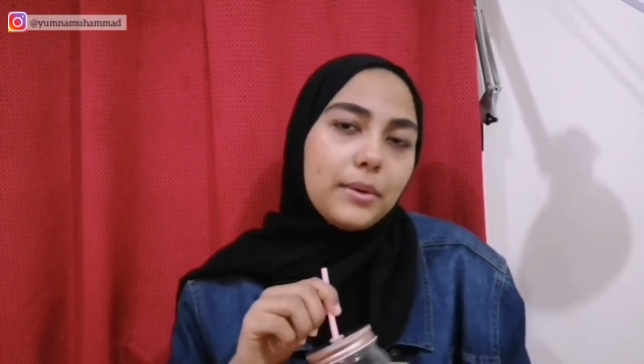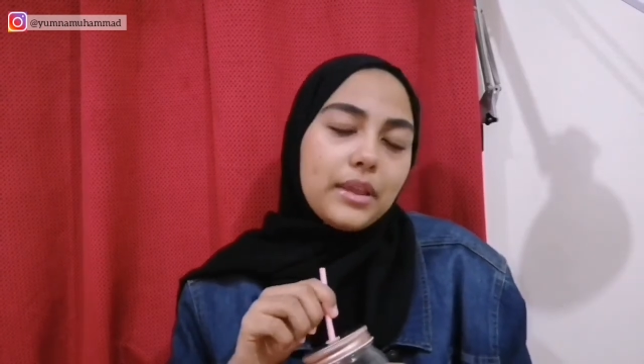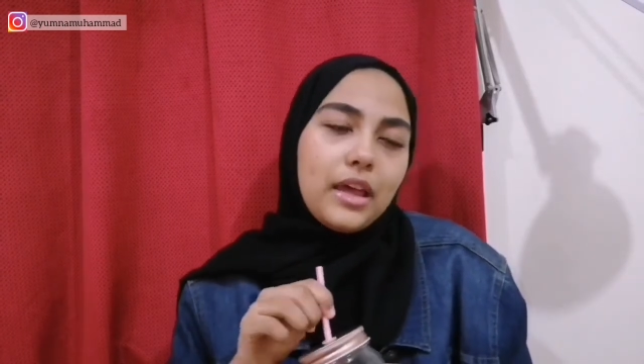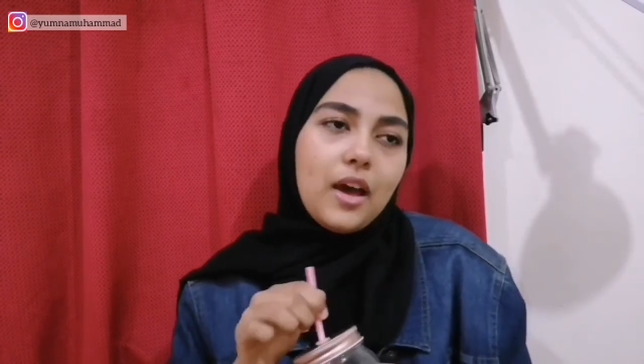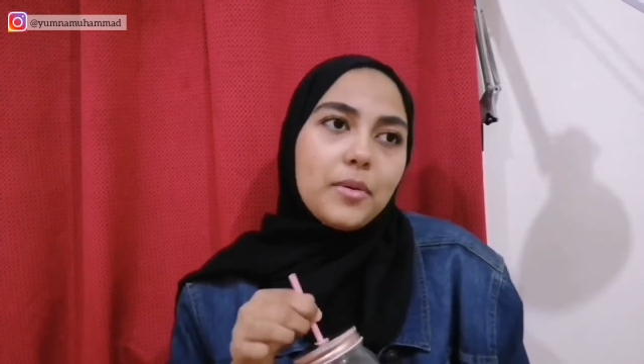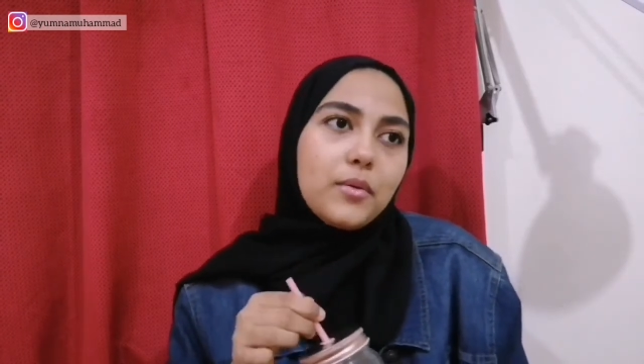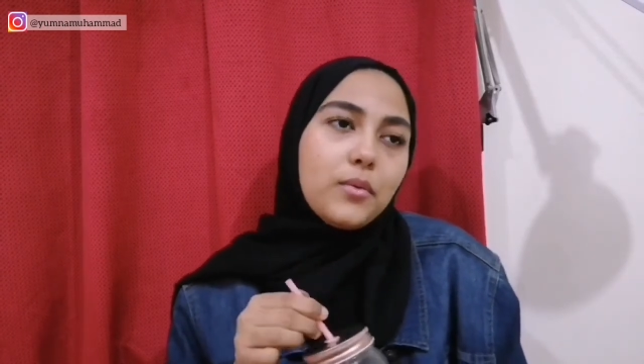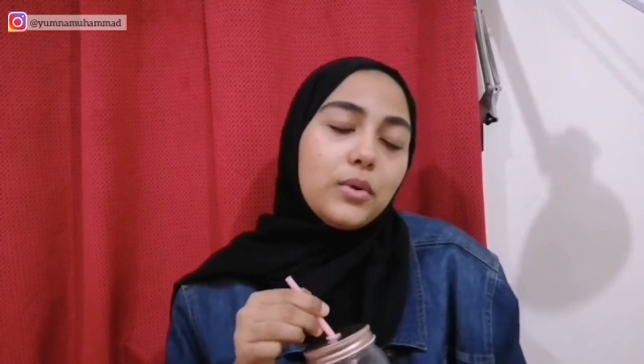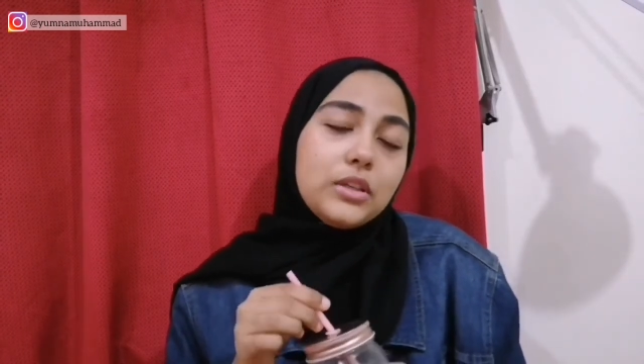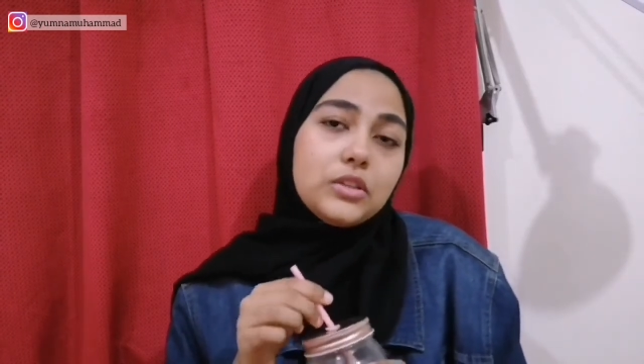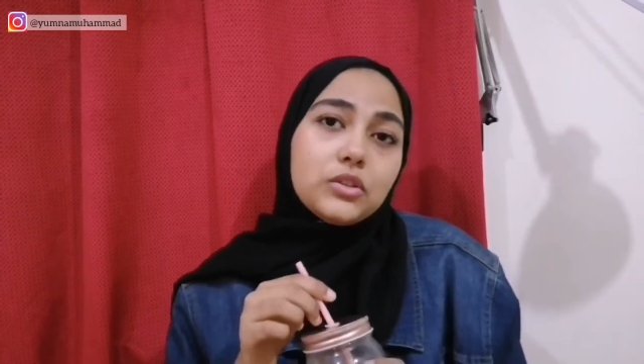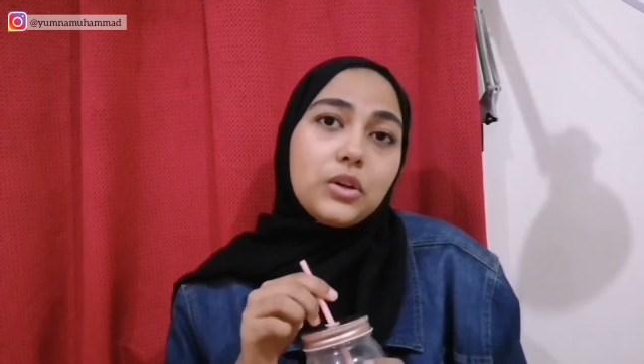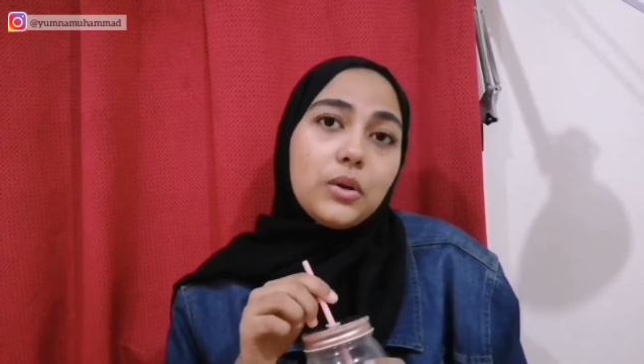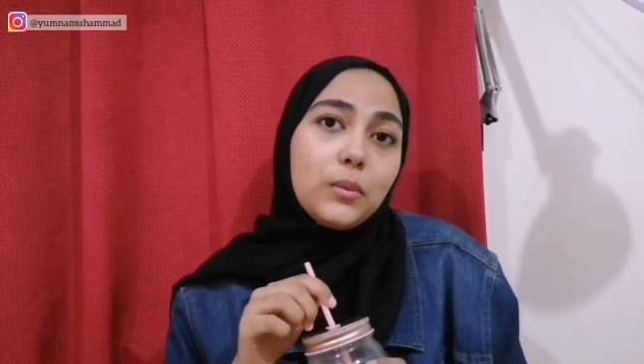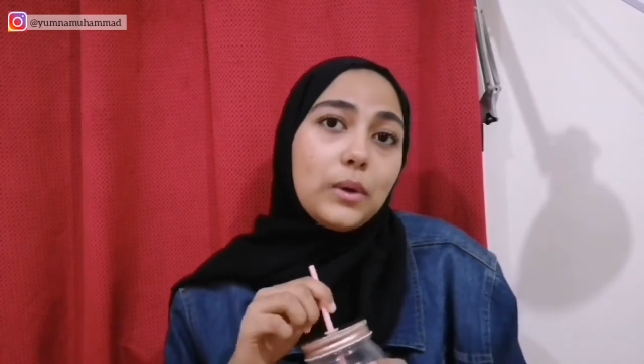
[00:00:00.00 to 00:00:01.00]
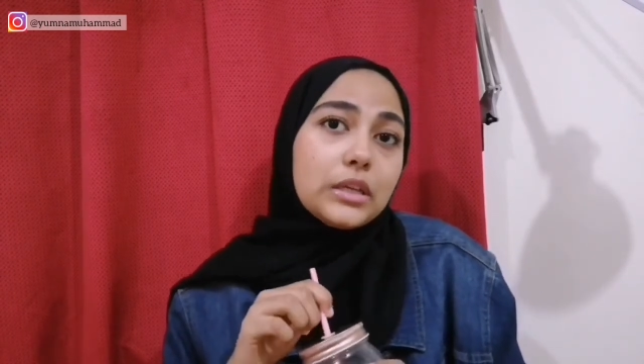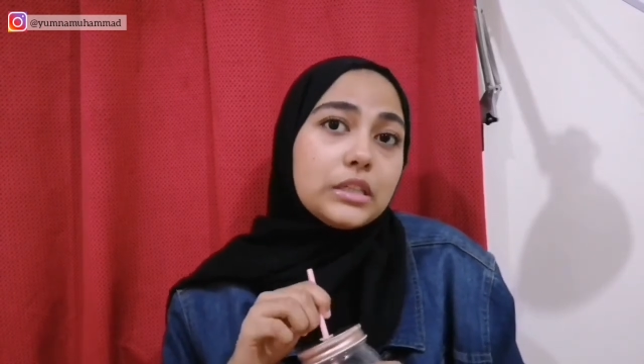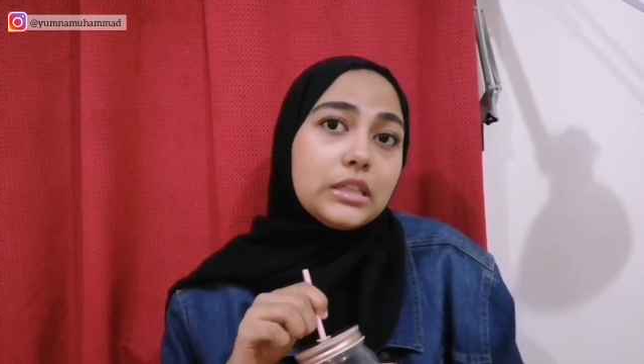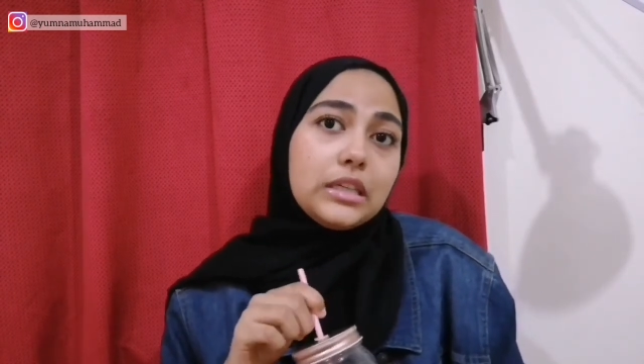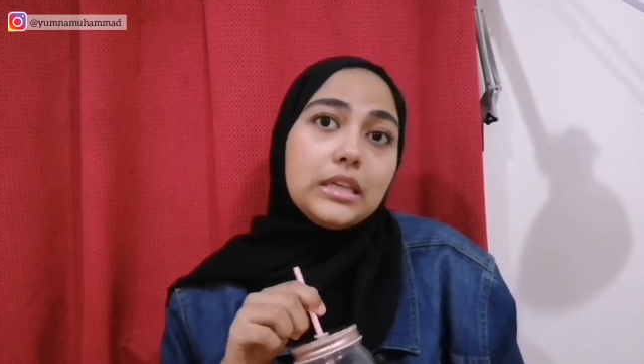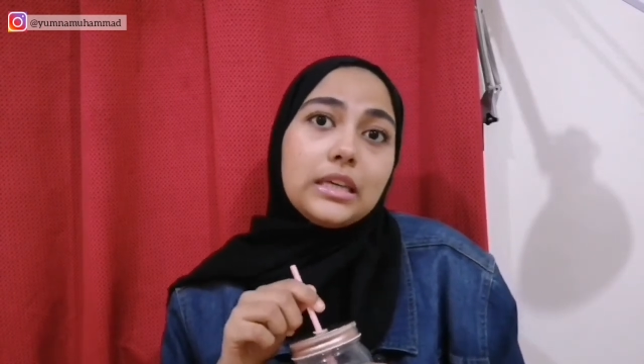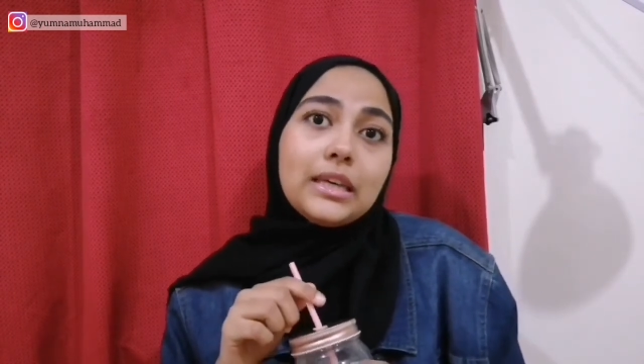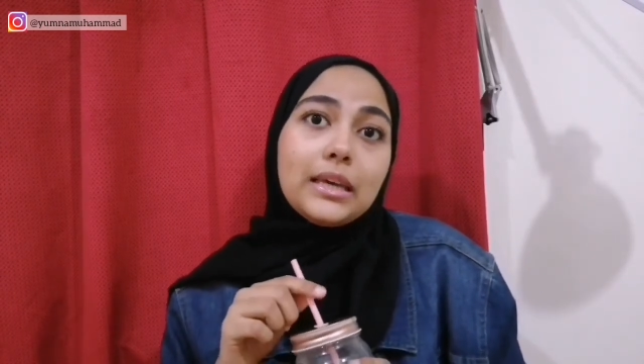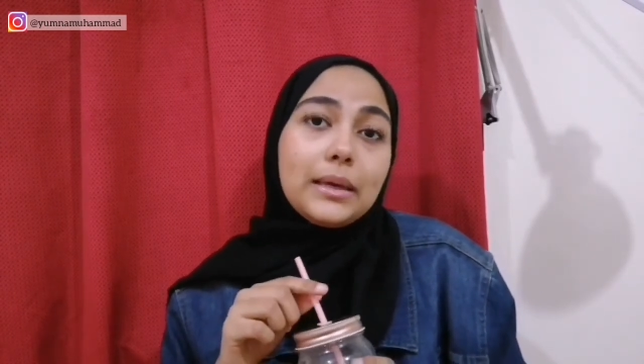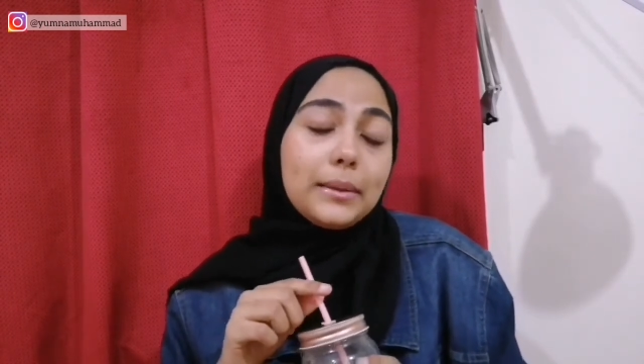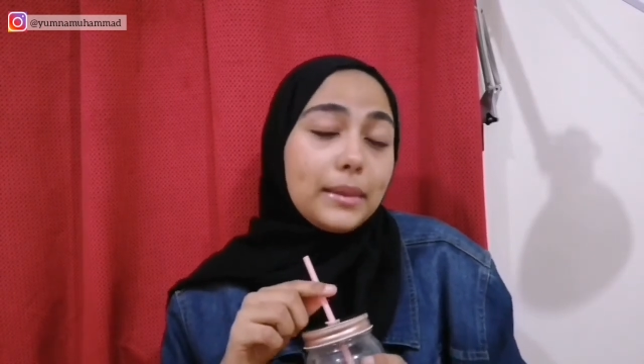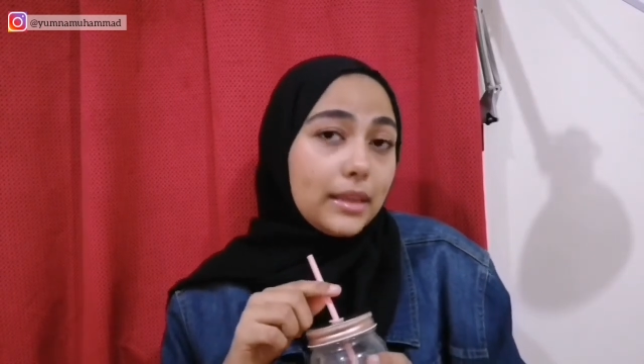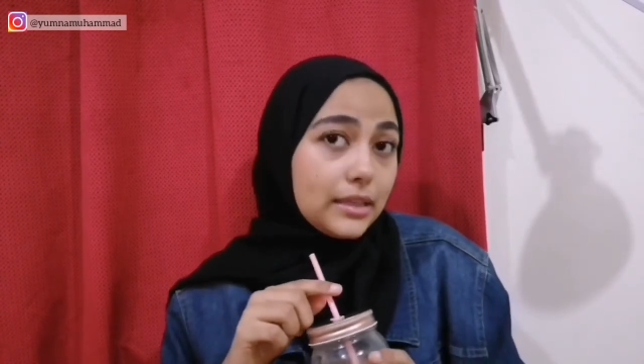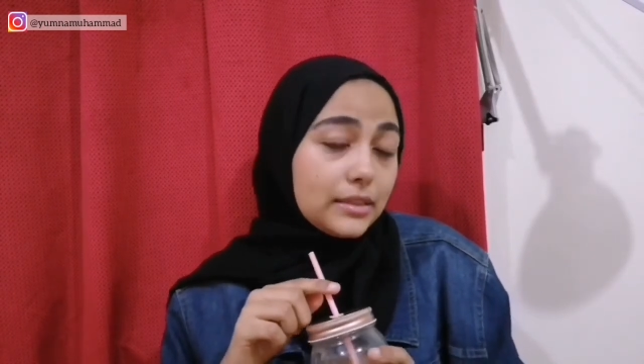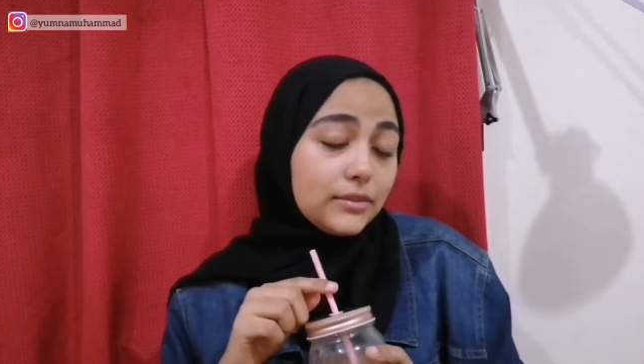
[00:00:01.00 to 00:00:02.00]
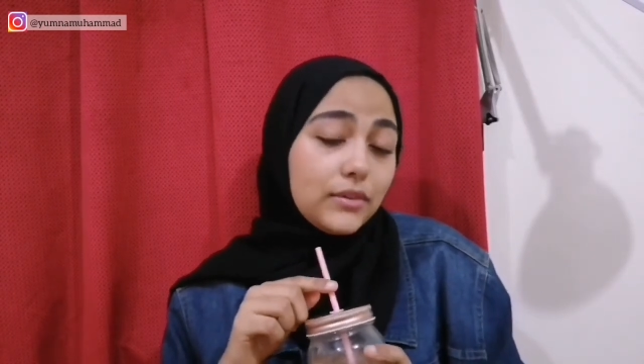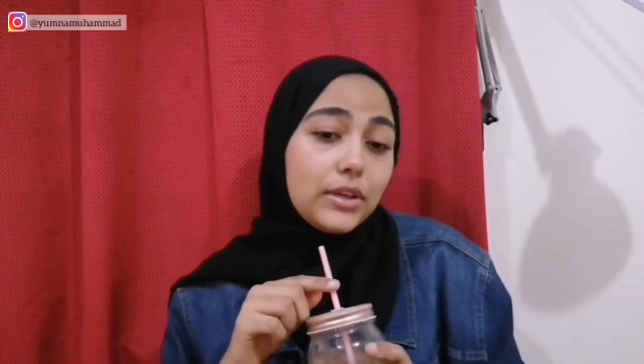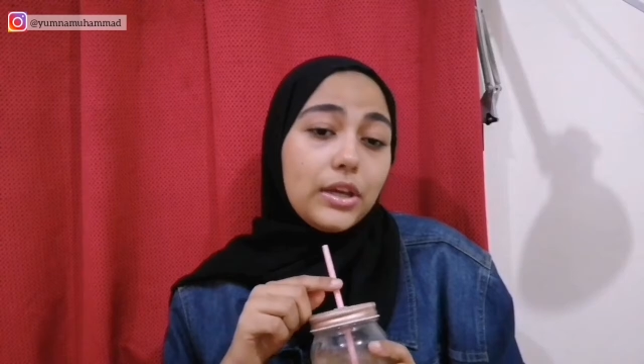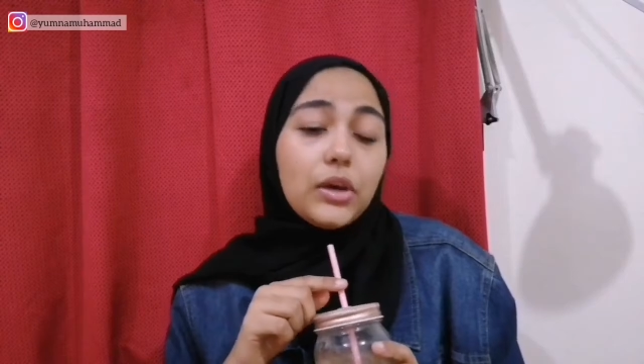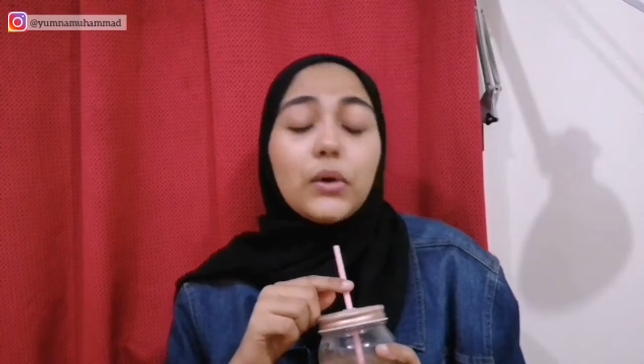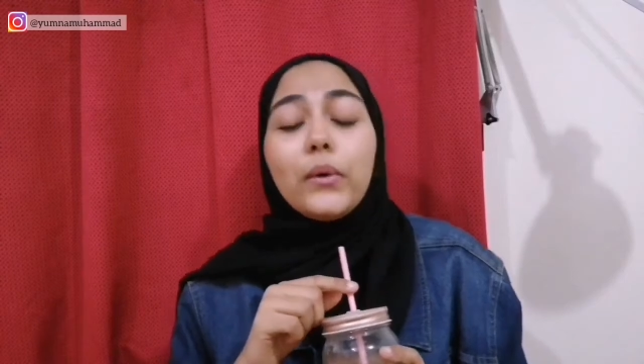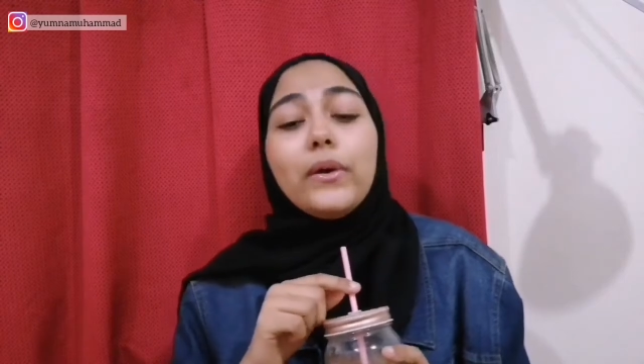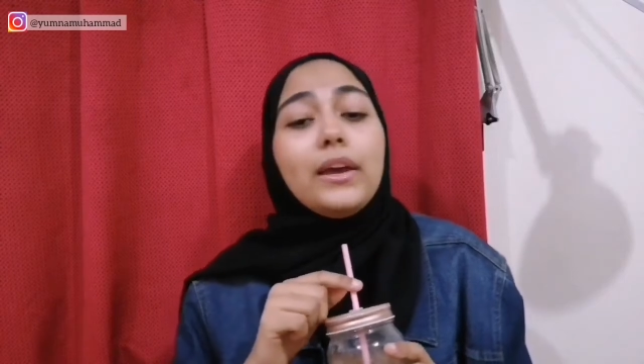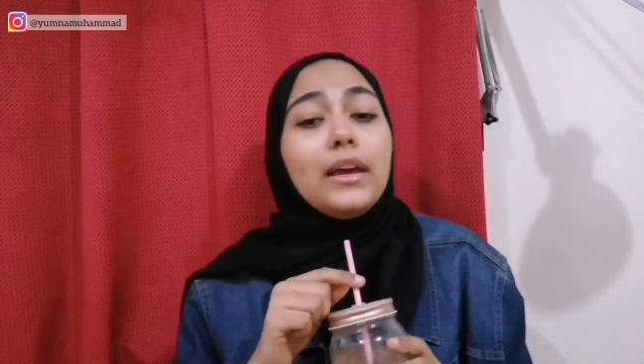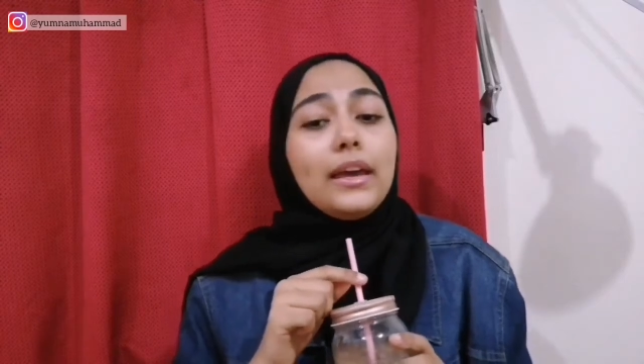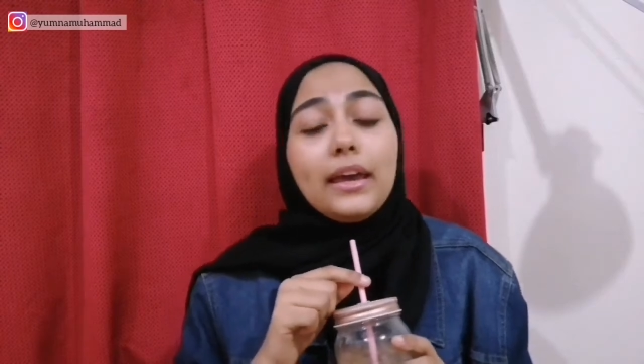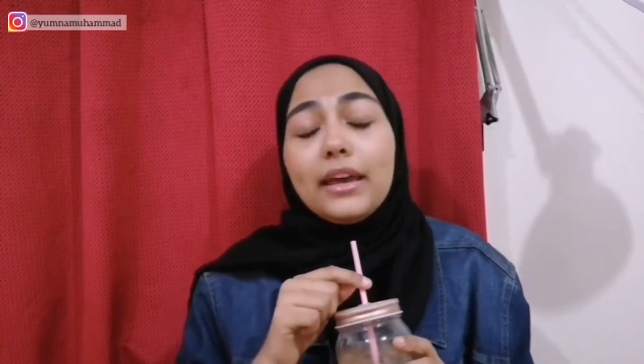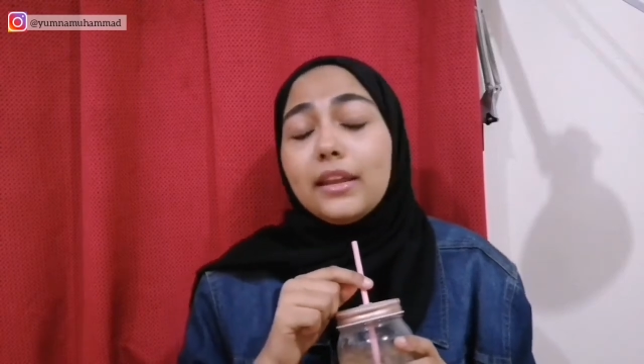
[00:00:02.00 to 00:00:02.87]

and I really hope you enjoyed watching this video.